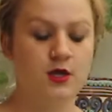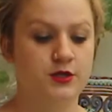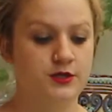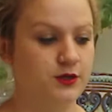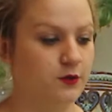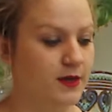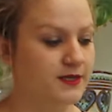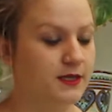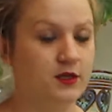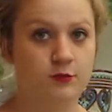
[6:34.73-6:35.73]
So
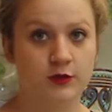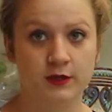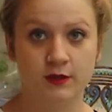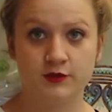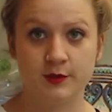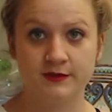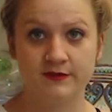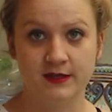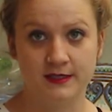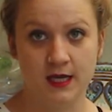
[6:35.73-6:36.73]
basically you put little drops of
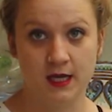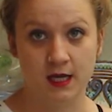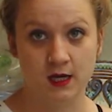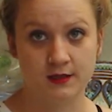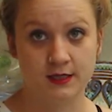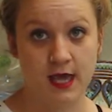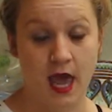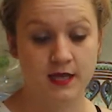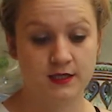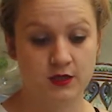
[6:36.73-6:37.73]
these in to
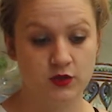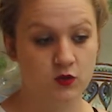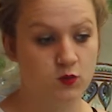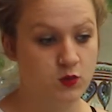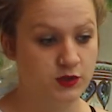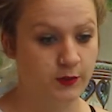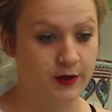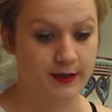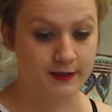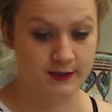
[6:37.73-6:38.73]
get your water where
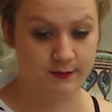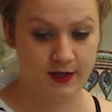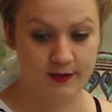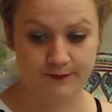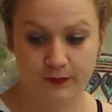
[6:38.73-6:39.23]
it needs to be.